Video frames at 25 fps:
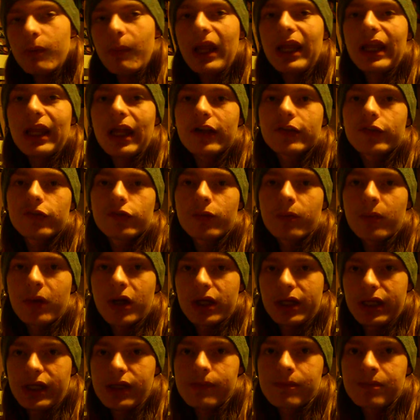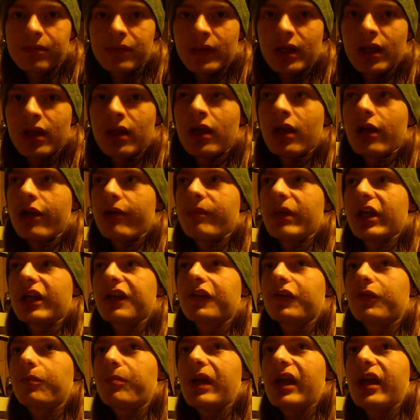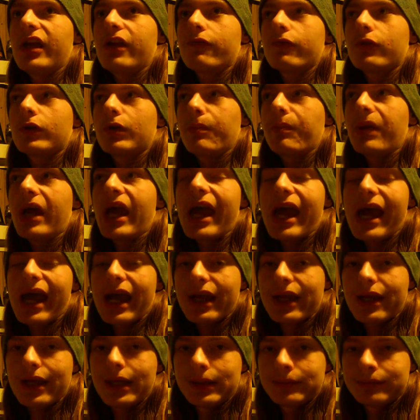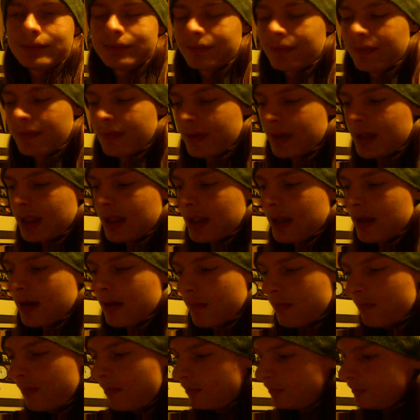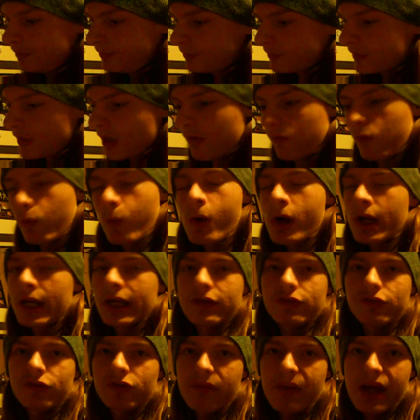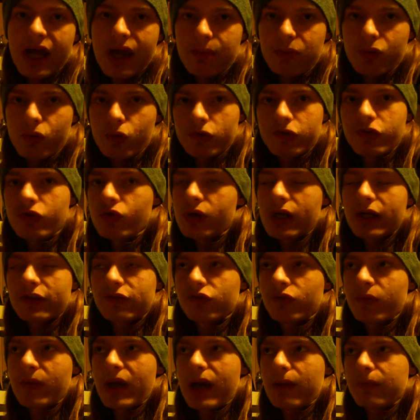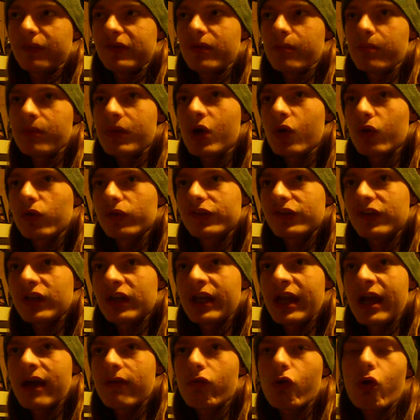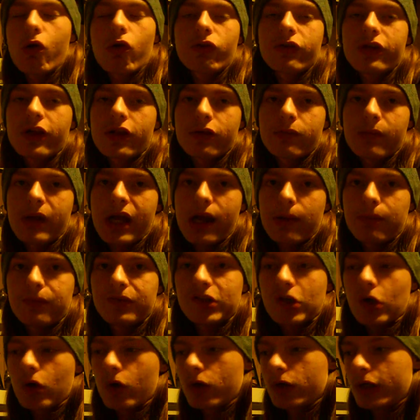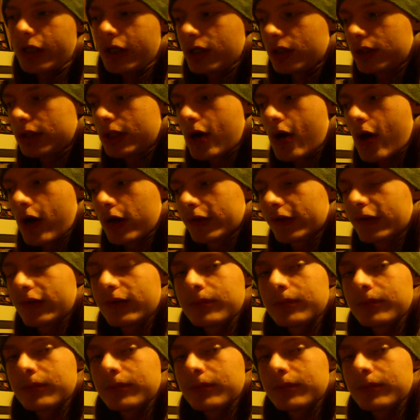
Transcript: to make extra money, make us pay for a pack of 1 extra map or 2 extra maps at most, and have all the other maps already unlocked.